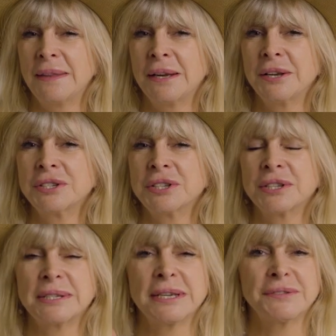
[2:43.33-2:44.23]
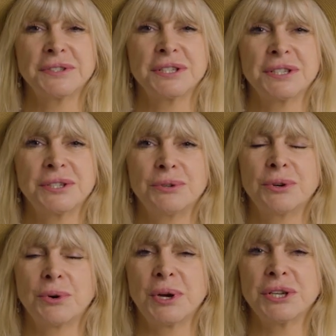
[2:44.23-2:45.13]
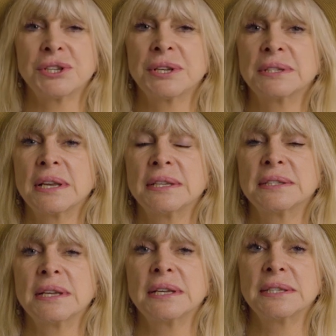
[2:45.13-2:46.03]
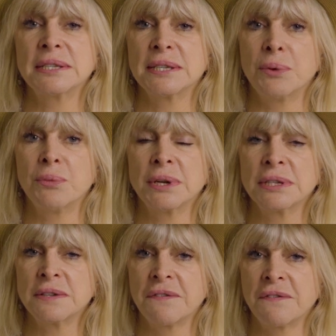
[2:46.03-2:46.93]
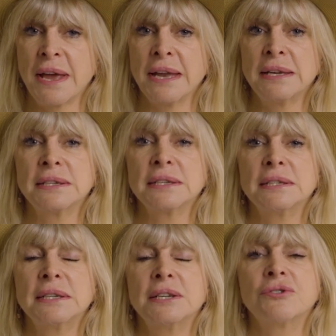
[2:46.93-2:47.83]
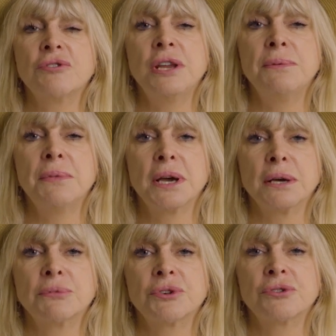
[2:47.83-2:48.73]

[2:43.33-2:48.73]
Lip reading: And then ask yourself just two questions. Is this someone's fantasy dream come